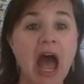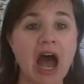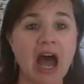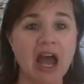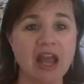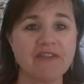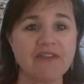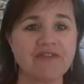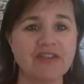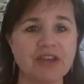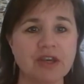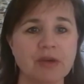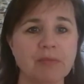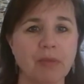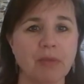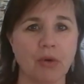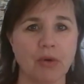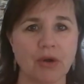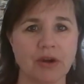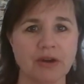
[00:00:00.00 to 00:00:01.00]
I feel
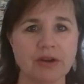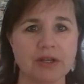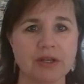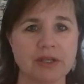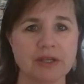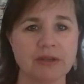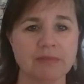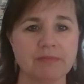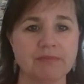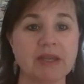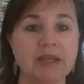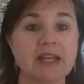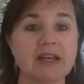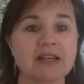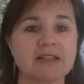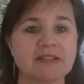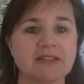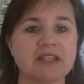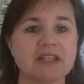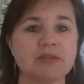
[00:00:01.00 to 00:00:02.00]
bored
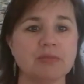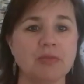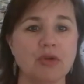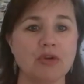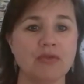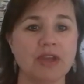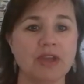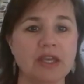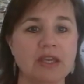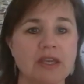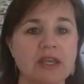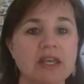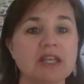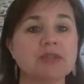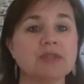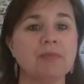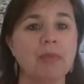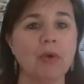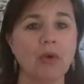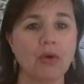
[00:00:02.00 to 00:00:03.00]
because this movie
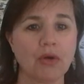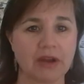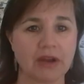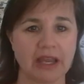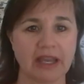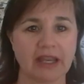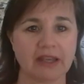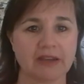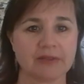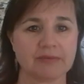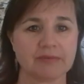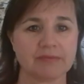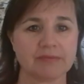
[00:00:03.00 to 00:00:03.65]
is boring.